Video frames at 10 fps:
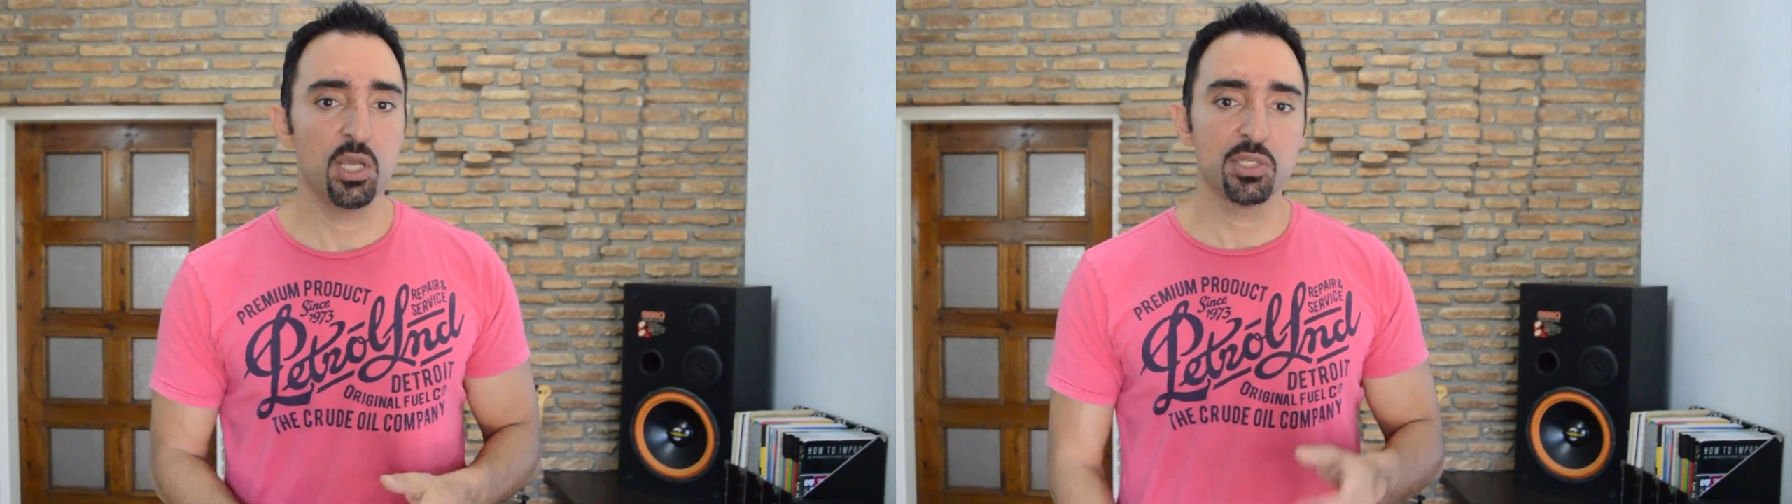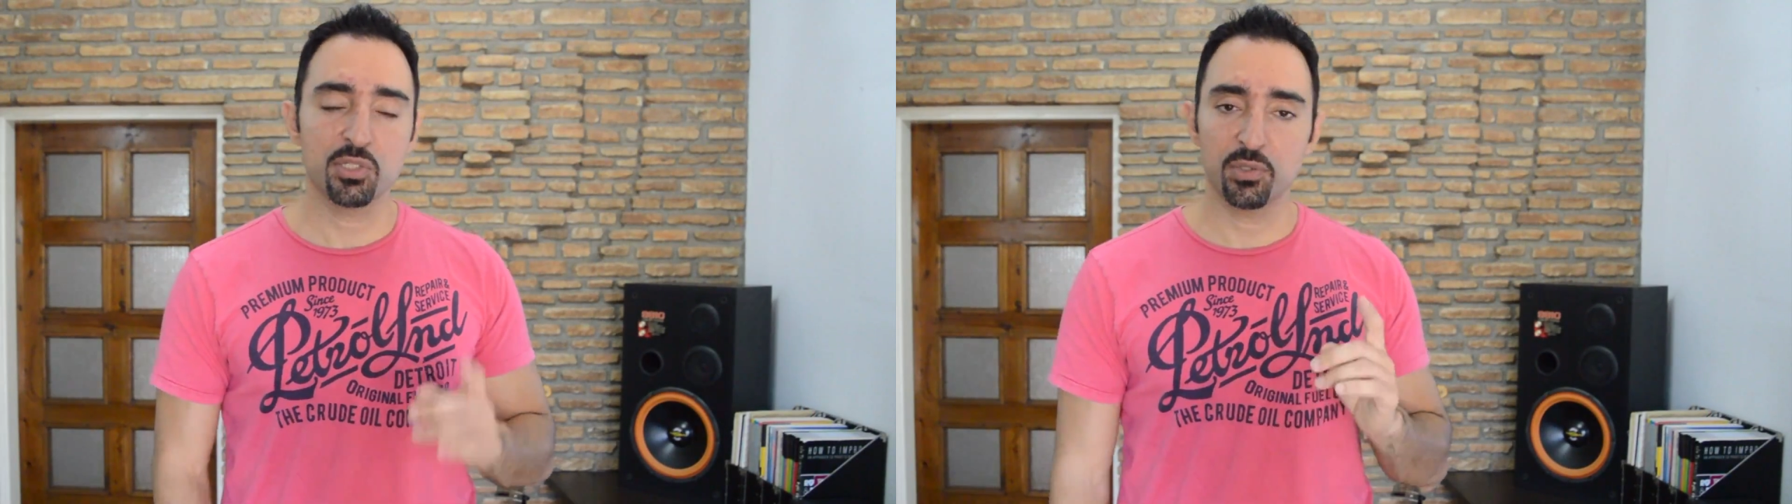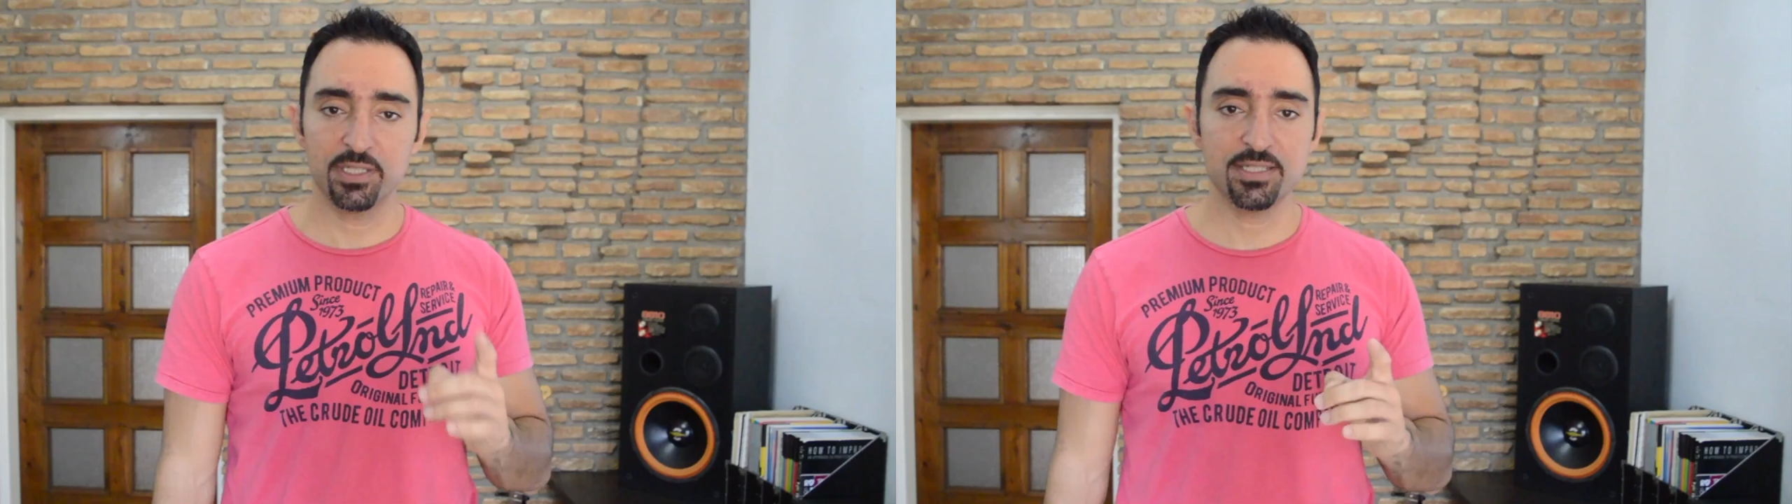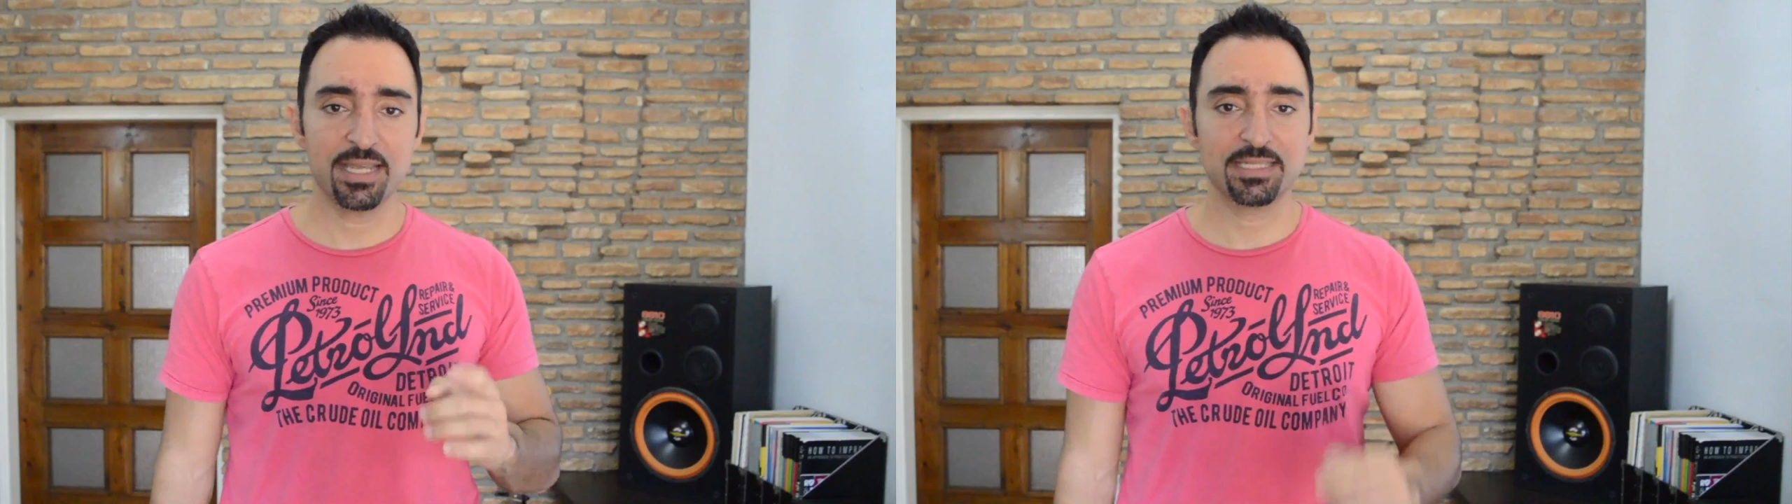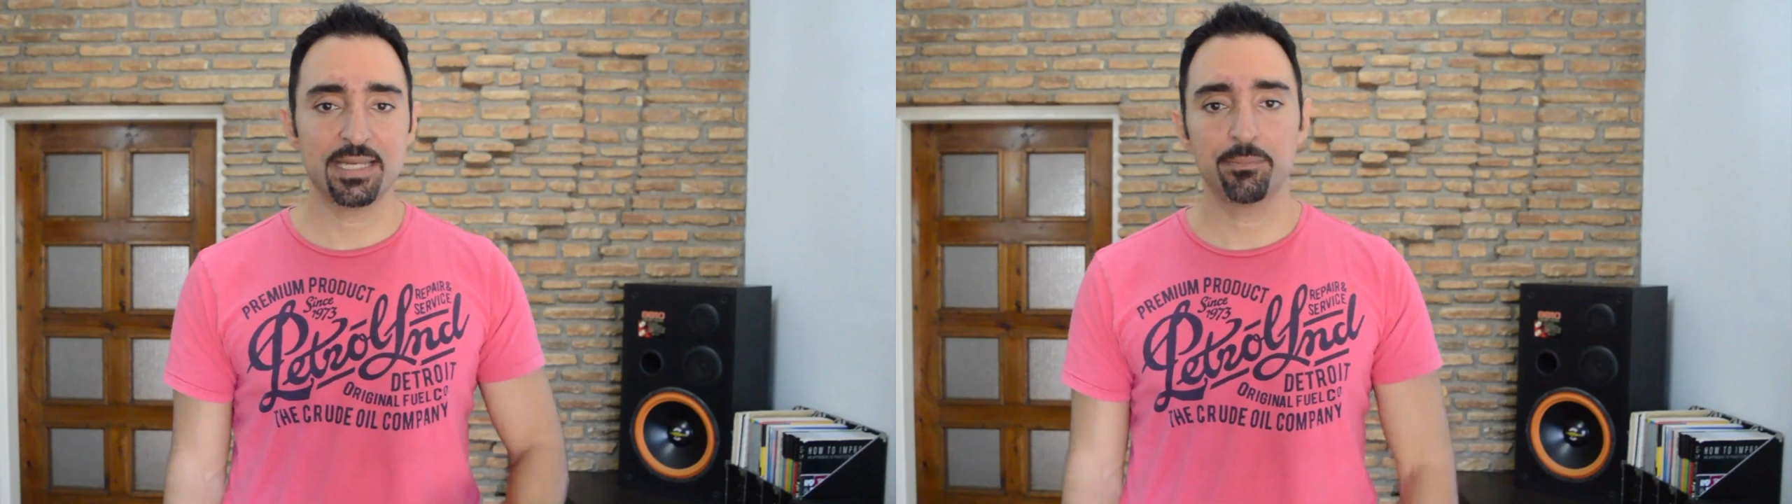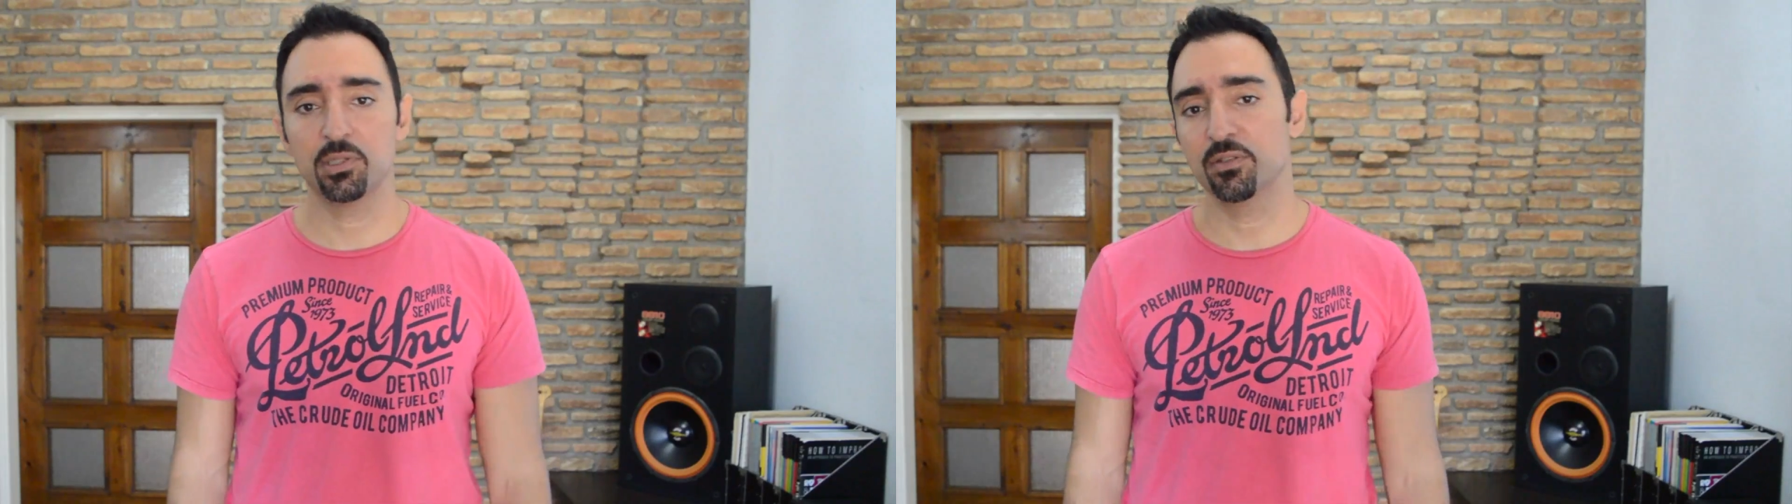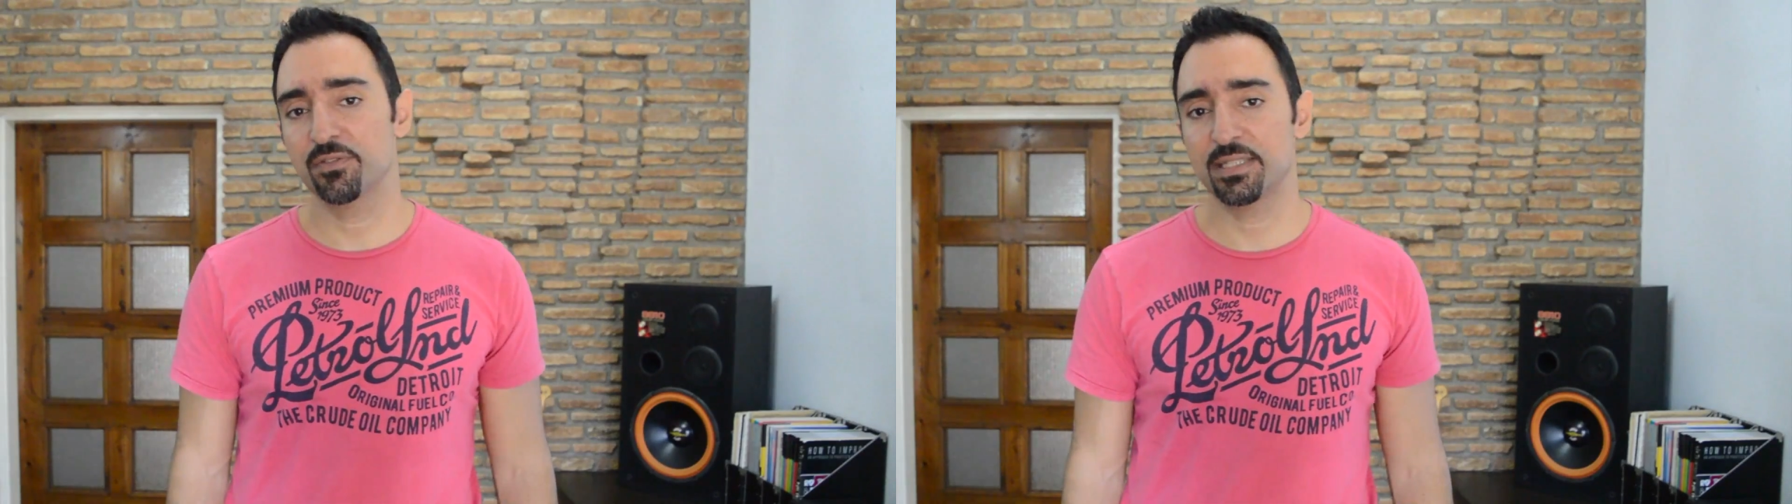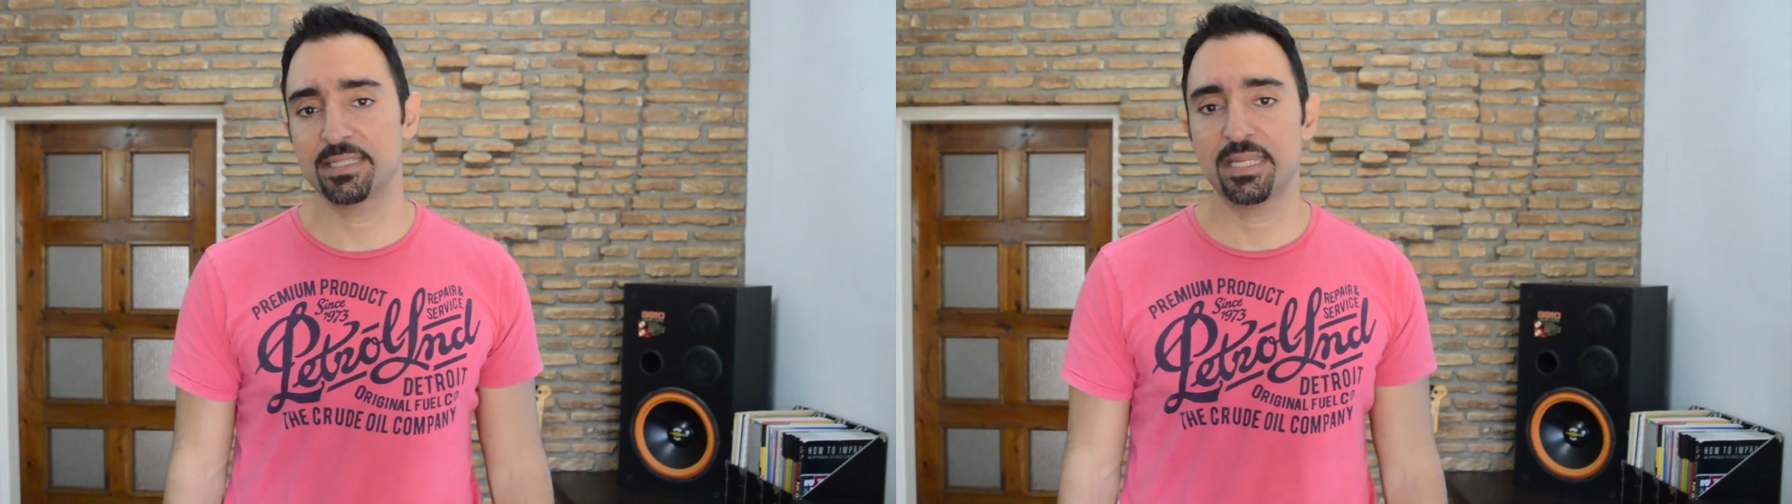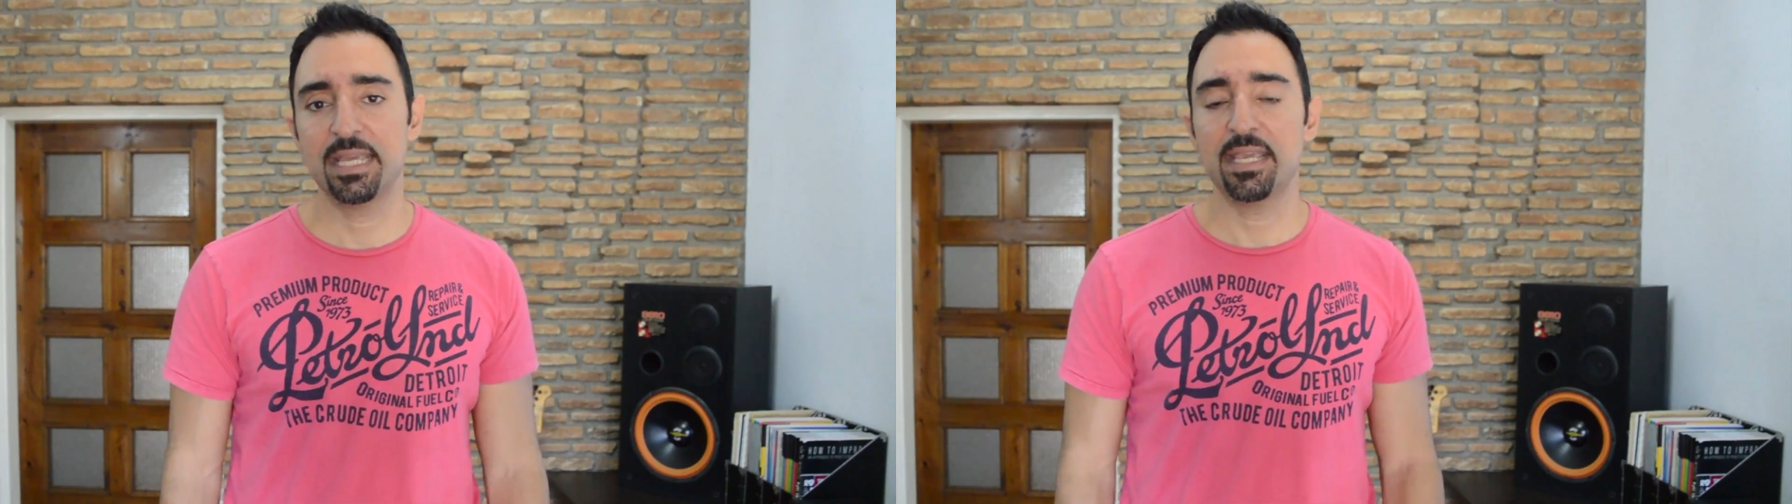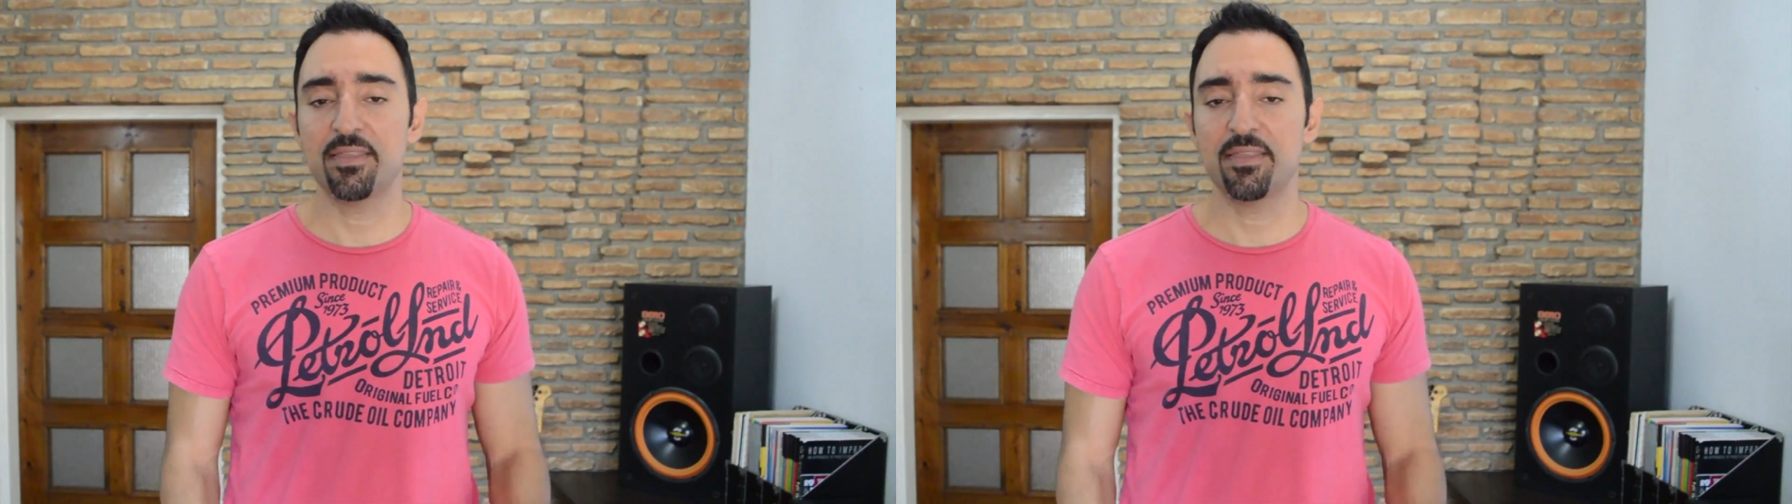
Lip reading: So here's an example of this.